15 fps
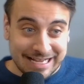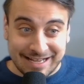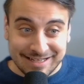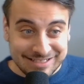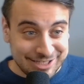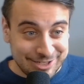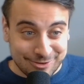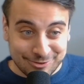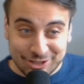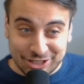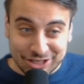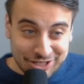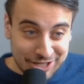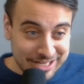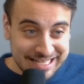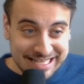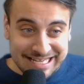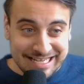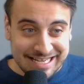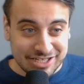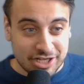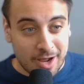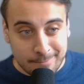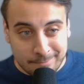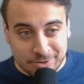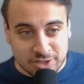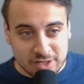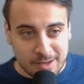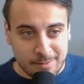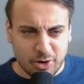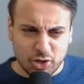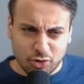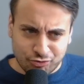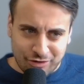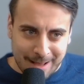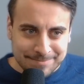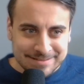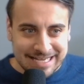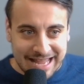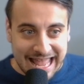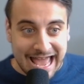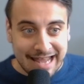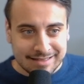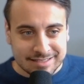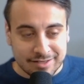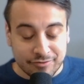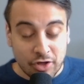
clunky and cumbersome? Are your reps not adding stuff?